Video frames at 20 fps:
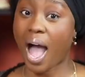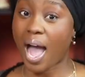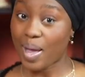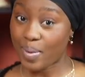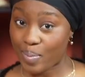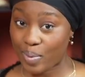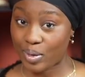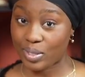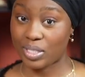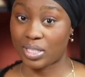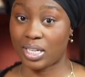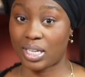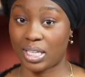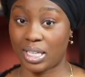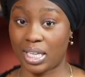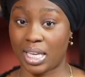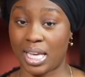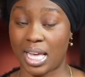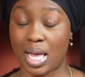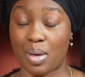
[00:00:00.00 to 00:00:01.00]
I
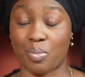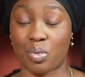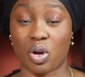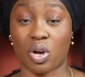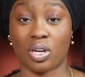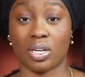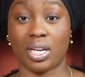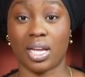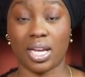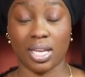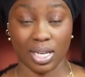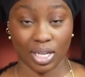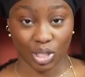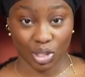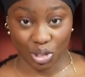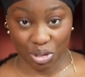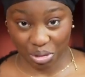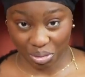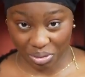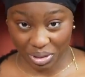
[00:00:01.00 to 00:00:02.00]
personally am on an
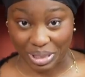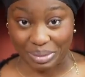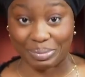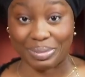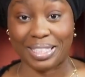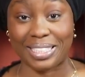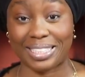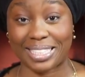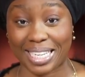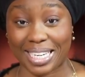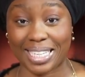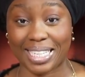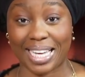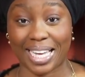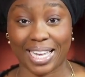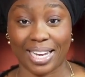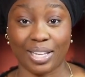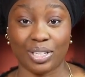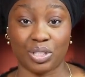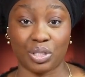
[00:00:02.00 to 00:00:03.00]
extremely
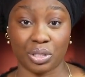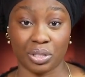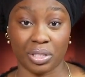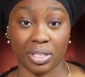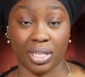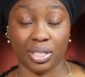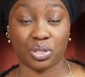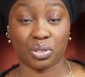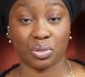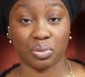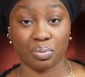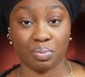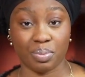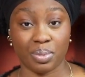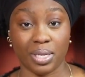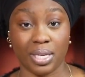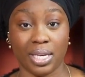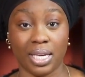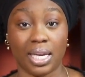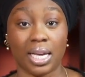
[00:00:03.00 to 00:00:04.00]
dedicated journey to
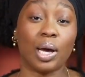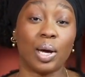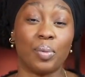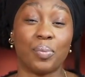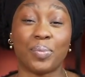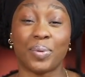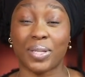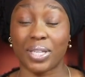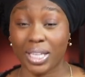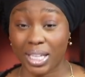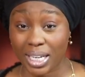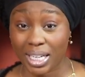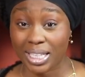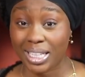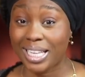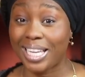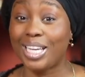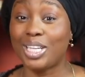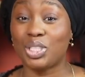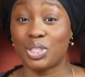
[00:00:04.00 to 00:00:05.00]
being
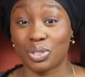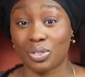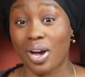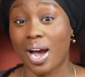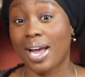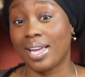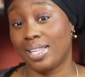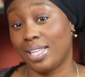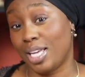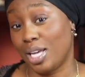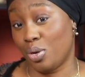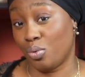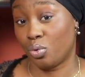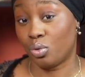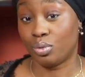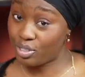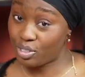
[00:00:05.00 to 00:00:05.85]
completely trilingual.